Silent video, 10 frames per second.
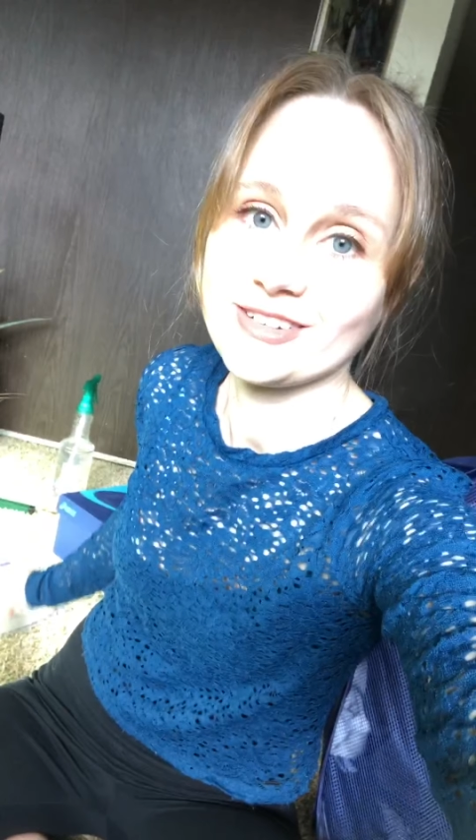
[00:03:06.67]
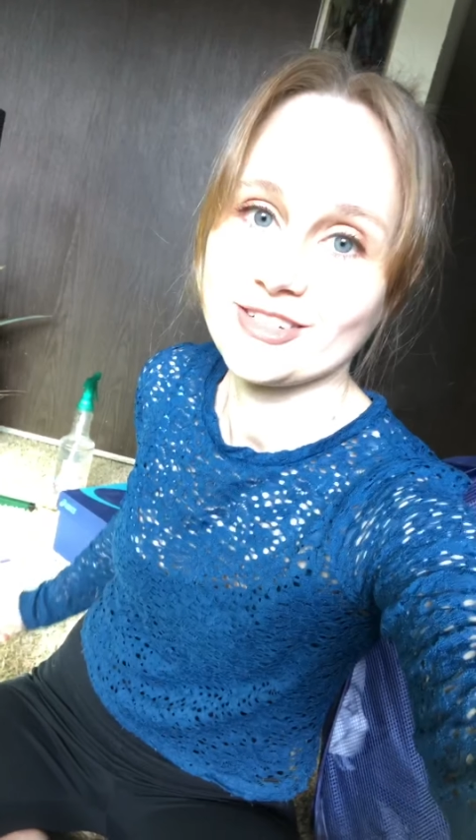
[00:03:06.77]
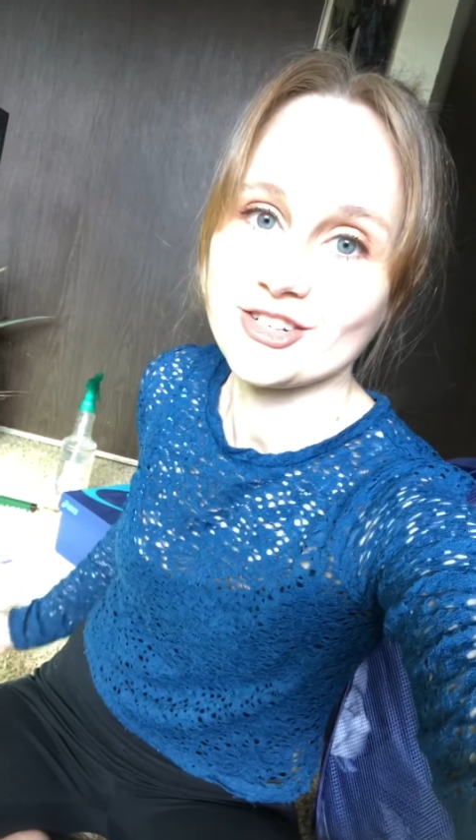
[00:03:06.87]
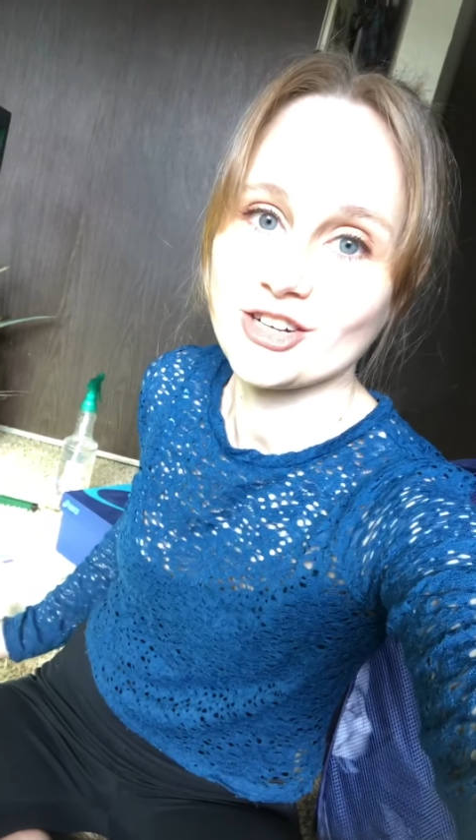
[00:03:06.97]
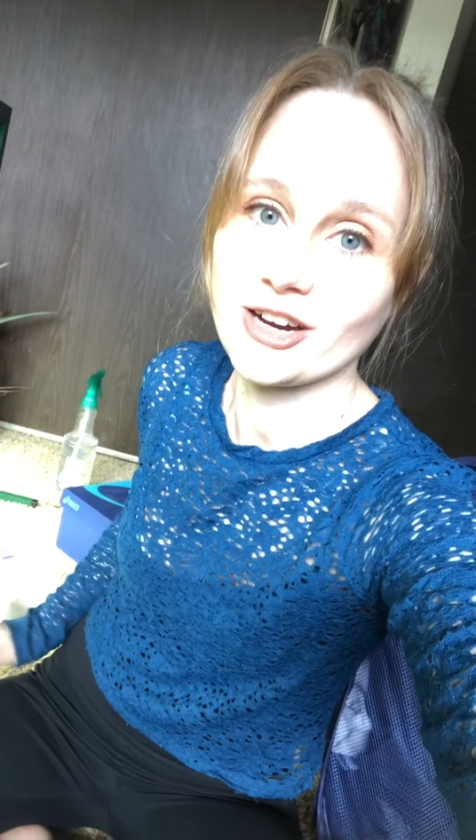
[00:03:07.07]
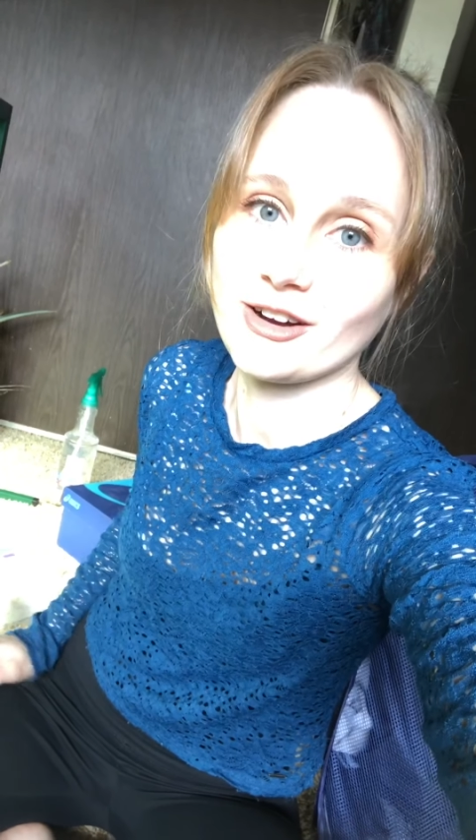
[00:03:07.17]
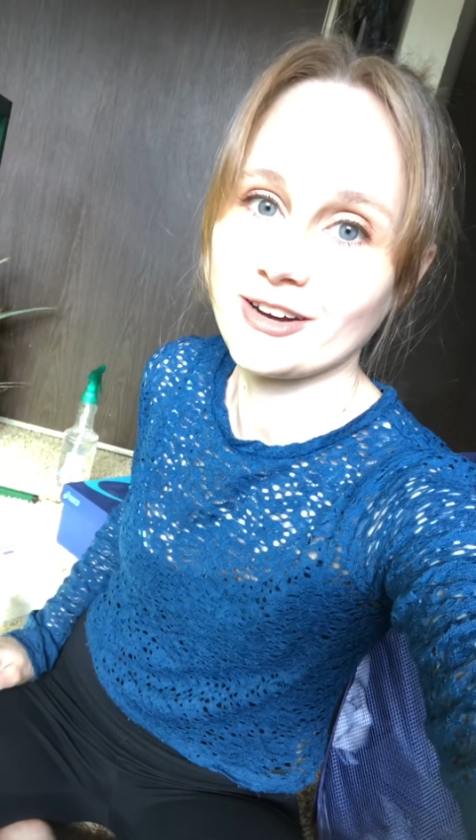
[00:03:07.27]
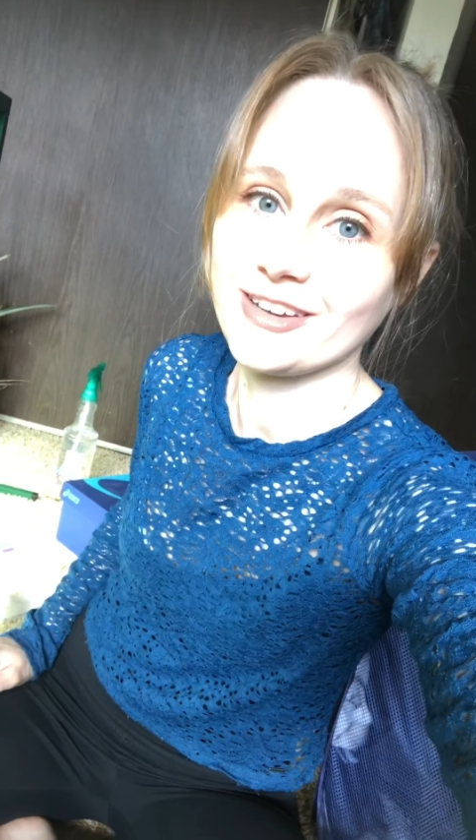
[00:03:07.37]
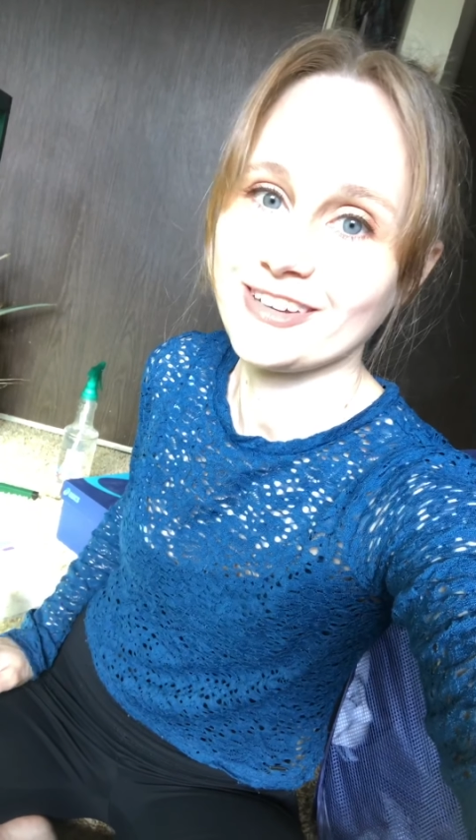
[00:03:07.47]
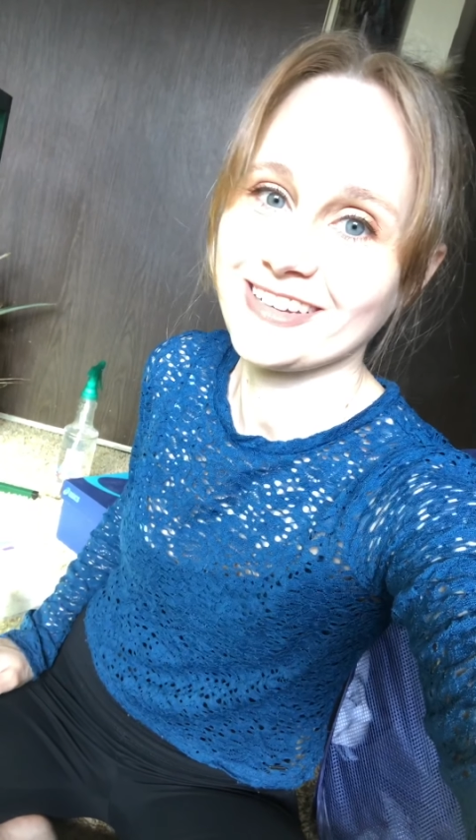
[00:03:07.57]
to check on
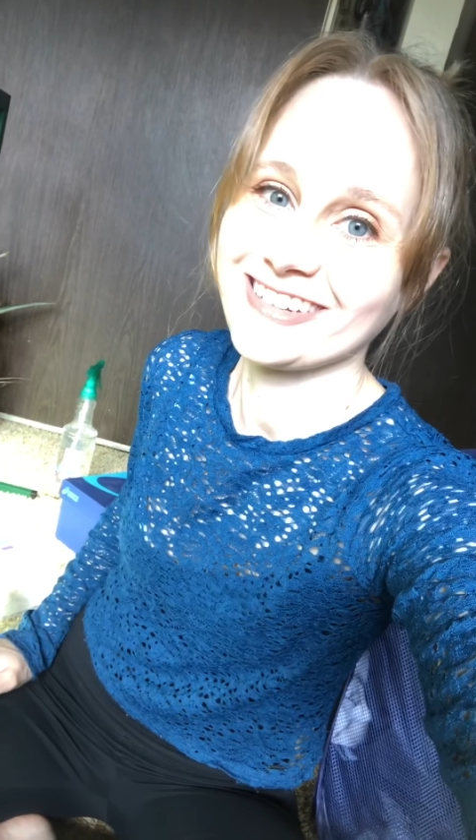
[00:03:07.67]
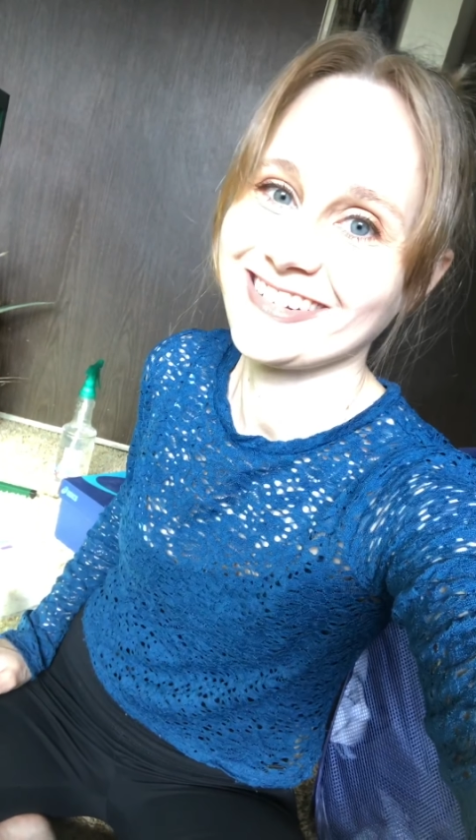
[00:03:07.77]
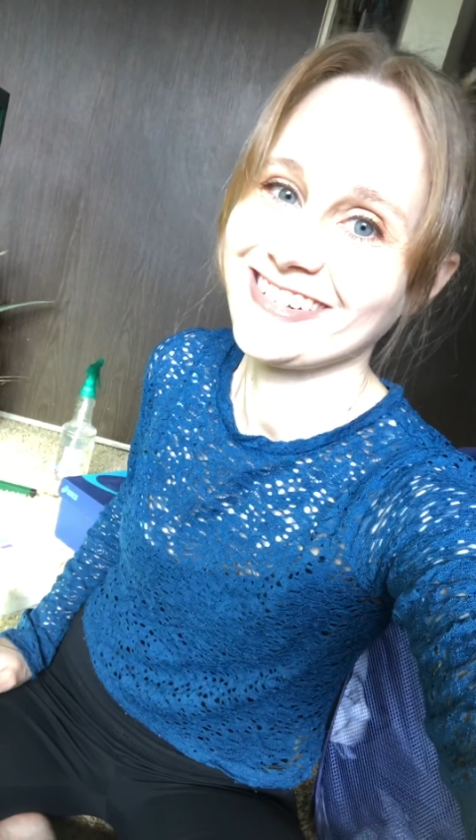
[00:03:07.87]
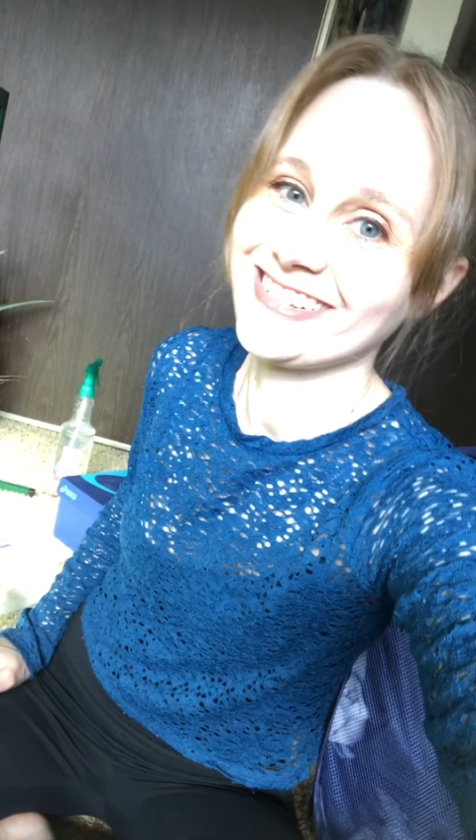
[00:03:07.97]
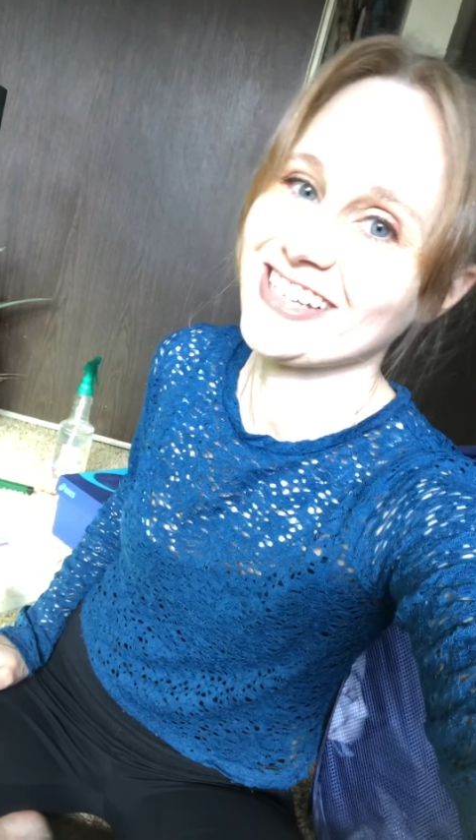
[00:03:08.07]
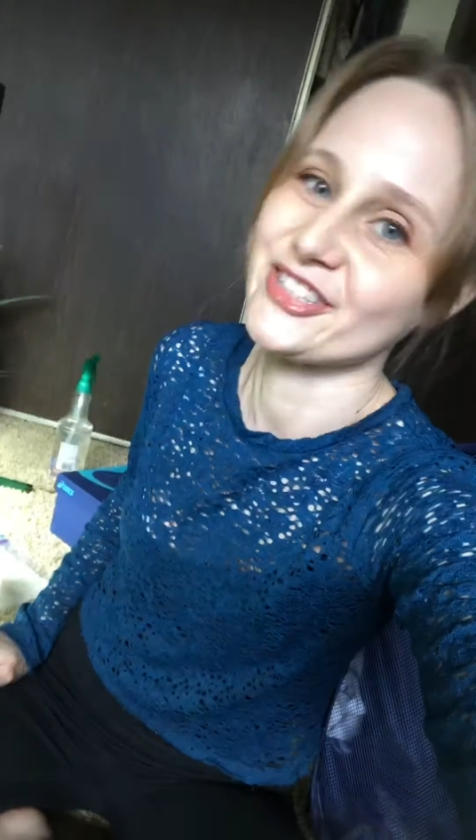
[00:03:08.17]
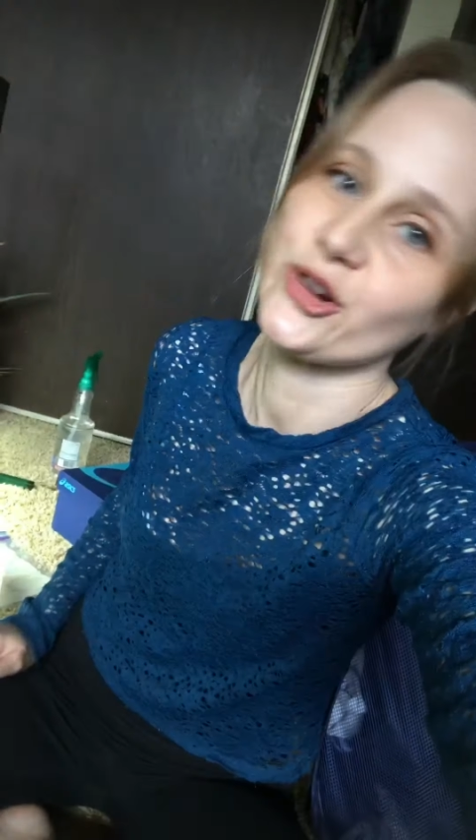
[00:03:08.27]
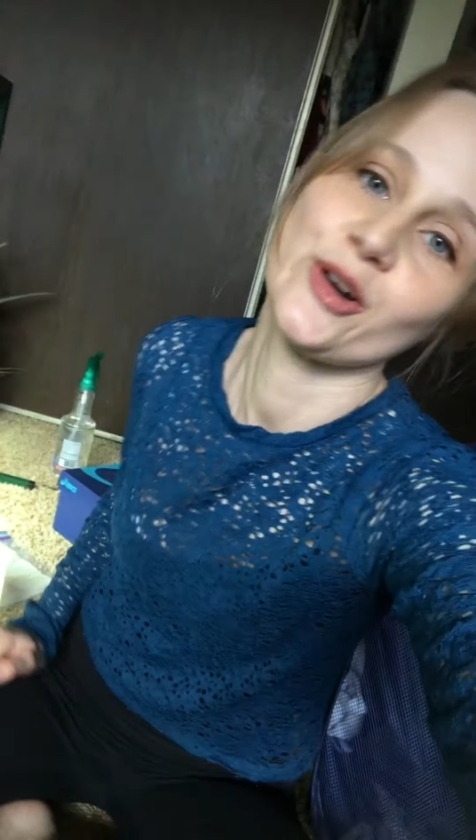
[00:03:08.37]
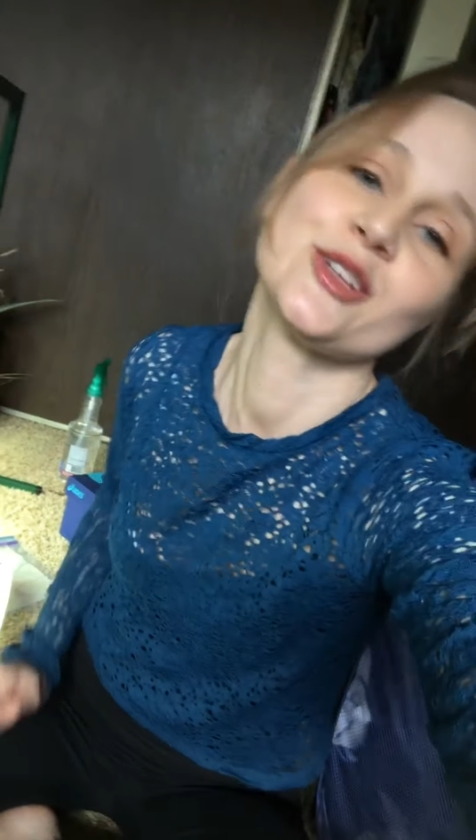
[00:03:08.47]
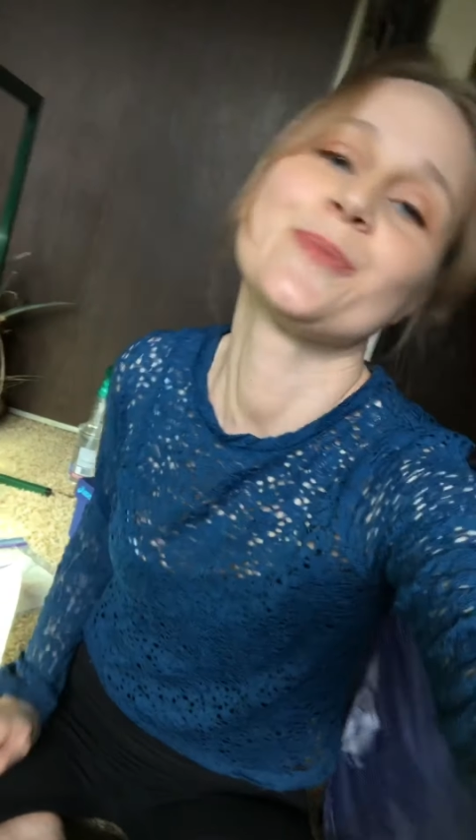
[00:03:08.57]
it. That's the
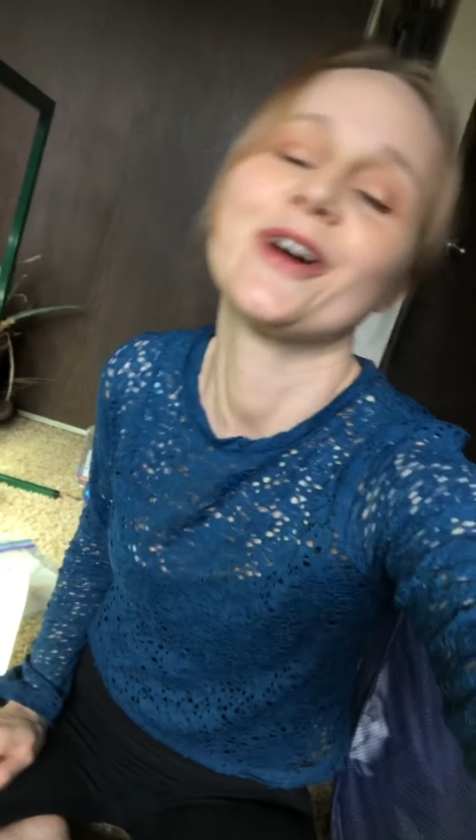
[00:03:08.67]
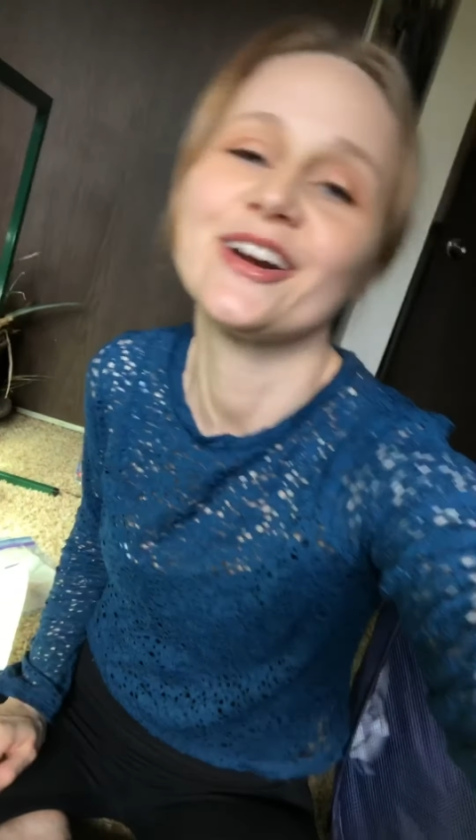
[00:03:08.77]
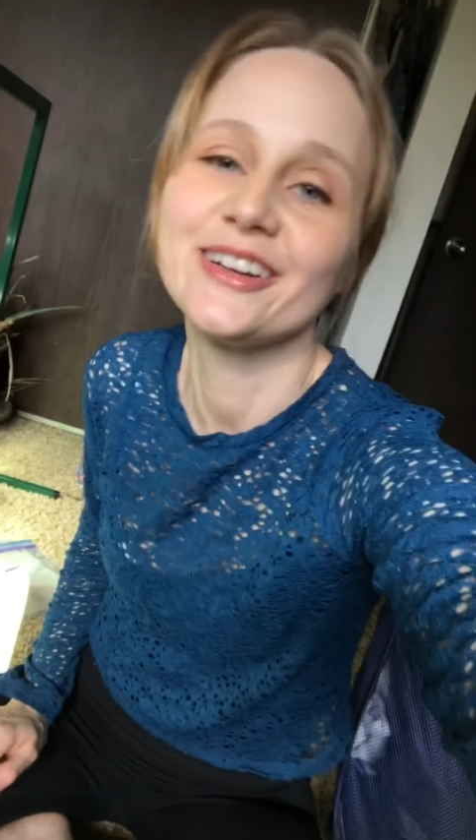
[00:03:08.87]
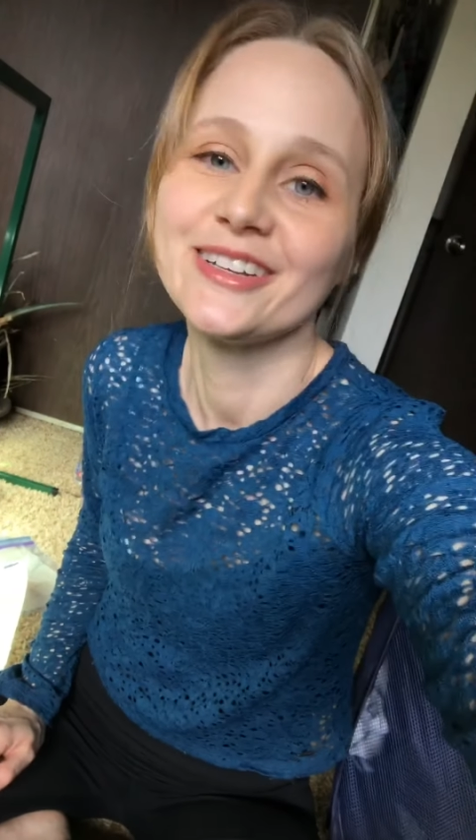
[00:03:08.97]
hardest part,